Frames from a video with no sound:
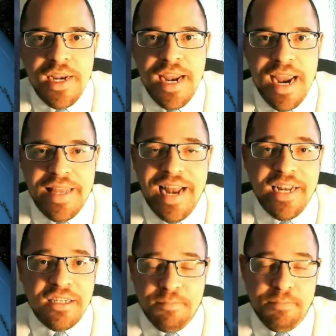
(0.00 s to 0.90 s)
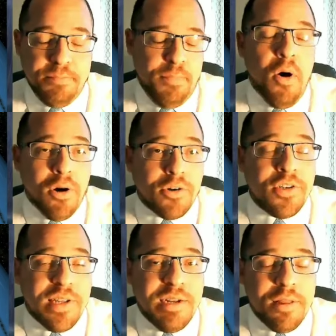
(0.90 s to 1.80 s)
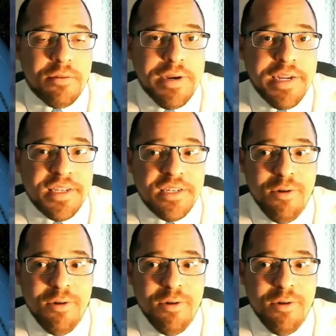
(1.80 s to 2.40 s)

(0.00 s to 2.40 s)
And that is partially one of the reasons